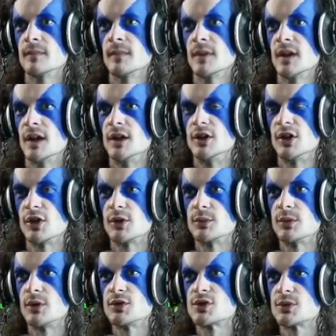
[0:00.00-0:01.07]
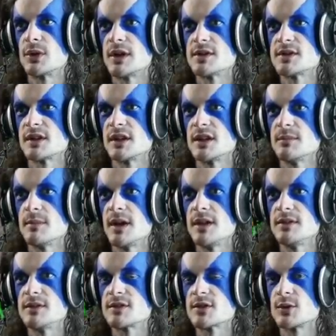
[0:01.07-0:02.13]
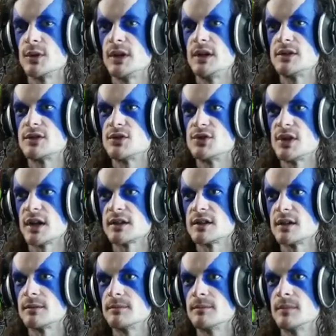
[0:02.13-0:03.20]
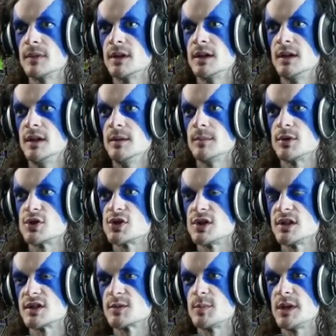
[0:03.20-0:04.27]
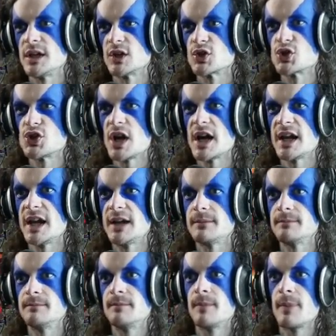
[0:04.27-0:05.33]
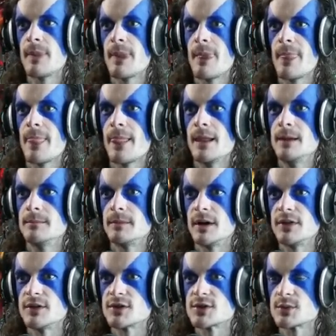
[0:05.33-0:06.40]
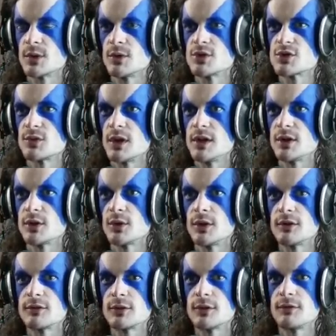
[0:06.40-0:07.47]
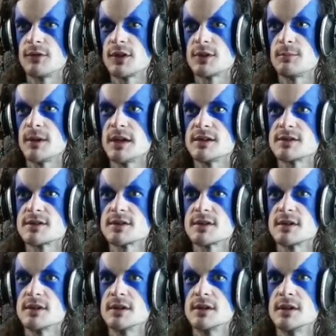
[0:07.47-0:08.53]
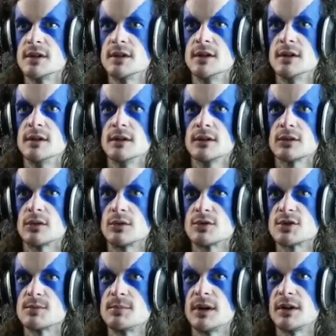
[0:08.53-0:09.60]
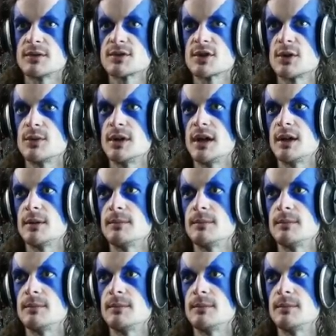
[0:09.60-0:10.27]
Another roach harassing in the main. This queen is injecting, but she is being shot at by this roach. Reynor going for a fifth base. Corrosive Biles going out.